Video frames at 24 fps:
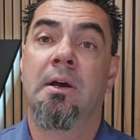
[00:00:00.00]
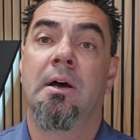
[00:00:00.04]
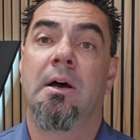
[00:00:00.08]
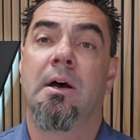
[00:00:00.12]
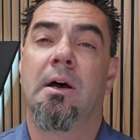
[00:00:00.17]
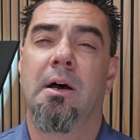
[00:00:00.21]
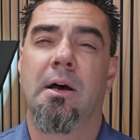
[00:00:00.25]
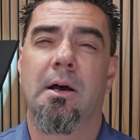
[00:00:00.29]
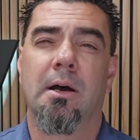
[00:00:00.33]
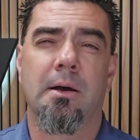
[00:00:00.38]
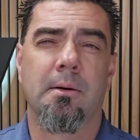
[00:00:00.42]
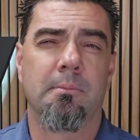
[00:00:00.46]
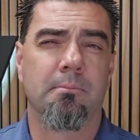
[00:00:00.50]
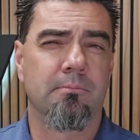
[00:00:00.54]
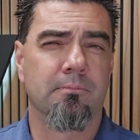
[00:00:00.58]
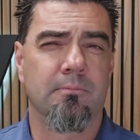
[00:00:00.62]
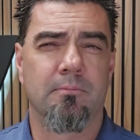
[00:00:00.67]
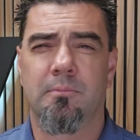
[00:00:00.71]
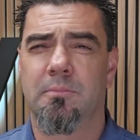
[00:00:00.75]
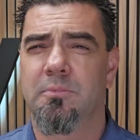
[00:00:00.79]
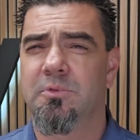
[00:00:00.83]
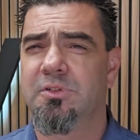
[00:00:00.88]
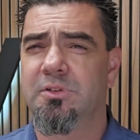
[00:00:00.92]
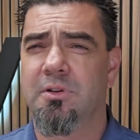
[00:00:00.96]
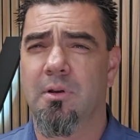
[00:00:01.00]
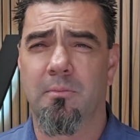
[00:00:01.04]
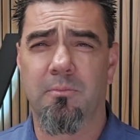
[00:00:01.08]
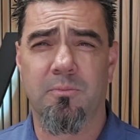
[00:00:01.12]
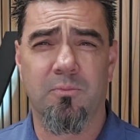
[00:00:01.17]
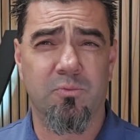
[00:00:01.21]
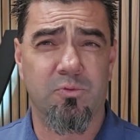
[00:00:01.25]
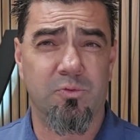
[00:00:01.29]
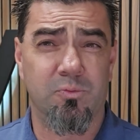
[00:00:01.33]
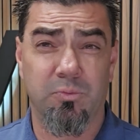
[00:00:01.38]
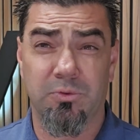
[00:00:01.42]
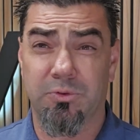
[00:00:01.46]
It
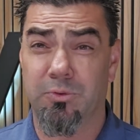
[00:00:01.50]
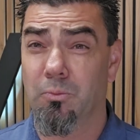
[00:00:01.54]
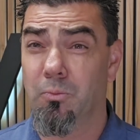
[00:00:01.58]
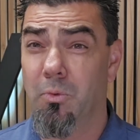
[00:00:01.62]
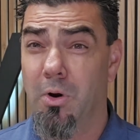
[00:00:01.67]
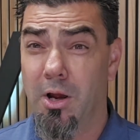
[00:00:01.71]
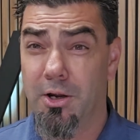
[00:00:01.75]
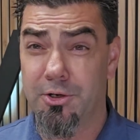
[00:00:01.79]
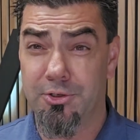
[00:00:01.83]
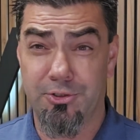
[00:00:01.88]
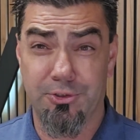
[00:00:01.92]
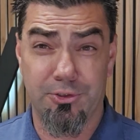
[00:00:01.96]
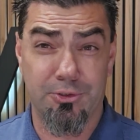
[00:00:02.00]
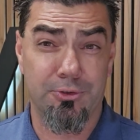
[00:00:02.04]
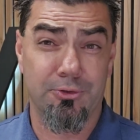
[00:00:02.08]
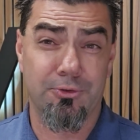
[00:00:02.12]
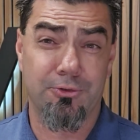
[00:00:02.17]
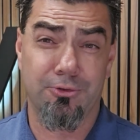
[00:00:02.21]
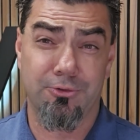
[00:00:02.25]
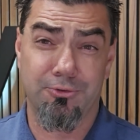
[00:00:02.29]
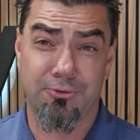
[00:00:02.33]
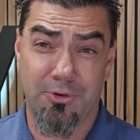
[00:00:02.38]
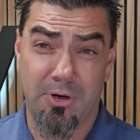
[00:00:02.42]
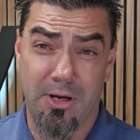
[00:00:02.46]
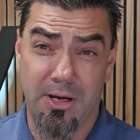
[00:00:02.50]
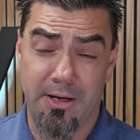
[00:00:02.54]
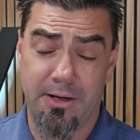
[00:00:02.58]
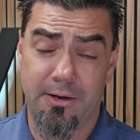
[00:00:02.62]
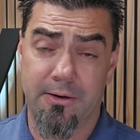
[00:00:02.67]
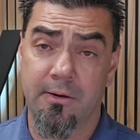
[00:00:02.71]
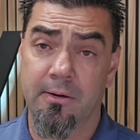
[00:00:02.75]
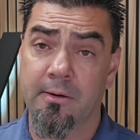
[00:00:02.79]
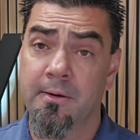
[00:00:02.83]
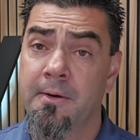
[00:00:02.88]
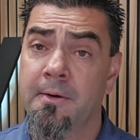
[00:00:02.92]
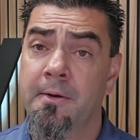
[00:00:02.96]
comes with the washer, the
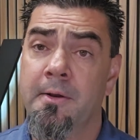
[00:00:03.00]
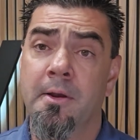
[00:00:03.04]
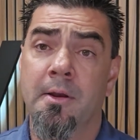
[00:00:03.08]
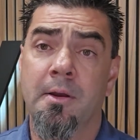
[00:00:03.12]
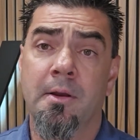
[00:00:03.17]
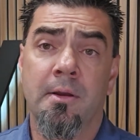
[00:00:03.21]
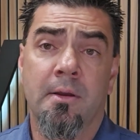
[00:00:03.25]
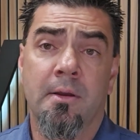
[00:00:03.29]
dryer,